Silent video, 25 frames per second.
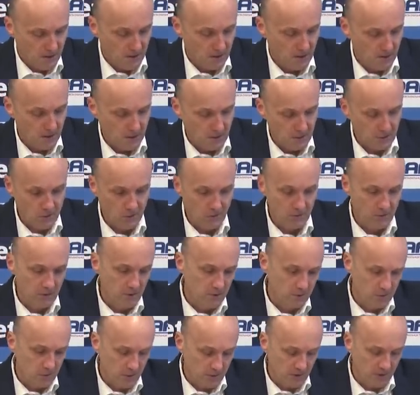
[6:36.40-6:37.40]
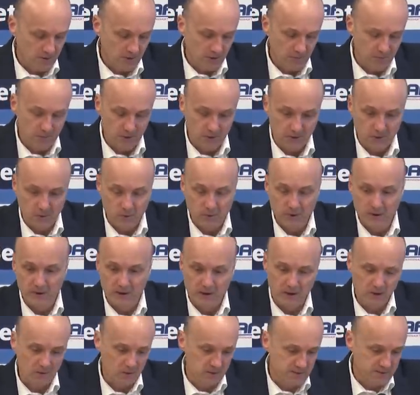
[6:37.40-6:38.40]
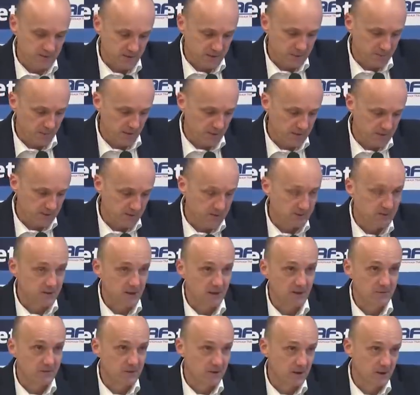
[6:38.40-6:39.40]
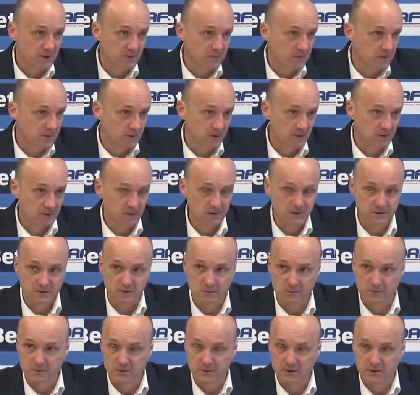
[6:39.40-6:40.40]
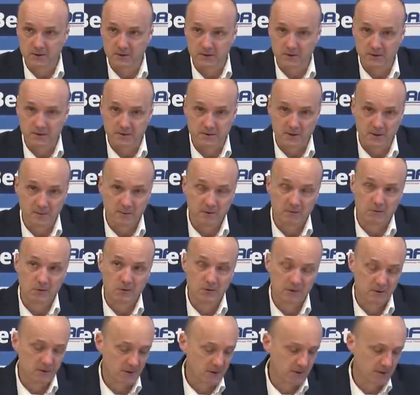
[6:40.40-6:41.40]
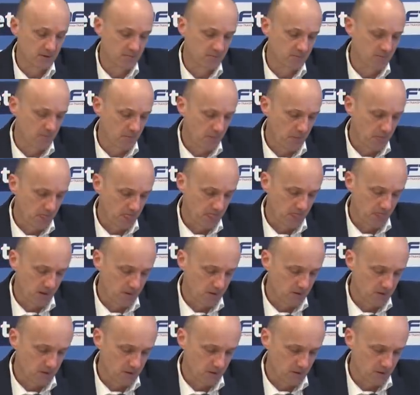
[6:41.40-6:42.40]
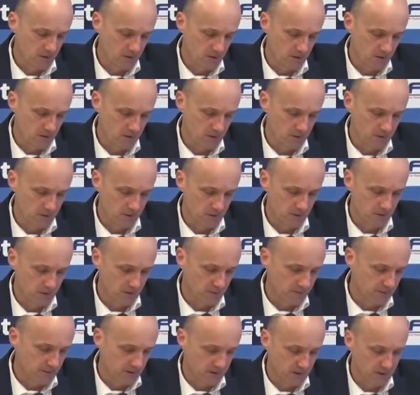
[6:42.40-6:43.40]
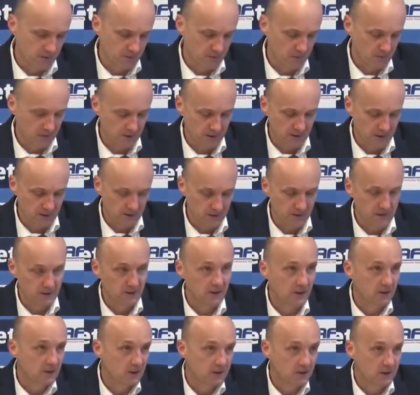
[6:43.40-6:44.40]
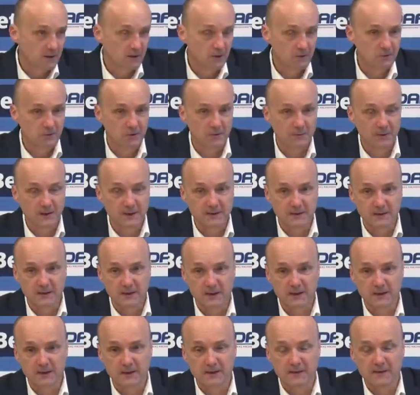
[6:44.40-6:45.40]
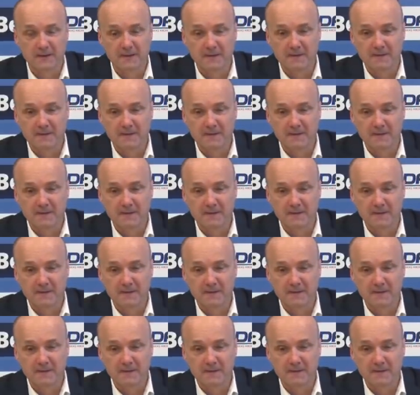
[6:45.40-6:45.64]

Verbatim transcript: uh, Jonava for the win. I was expecting tough game. Uh, it's no secret. I say before the game, uh, you know, after EuroLeague, little automatically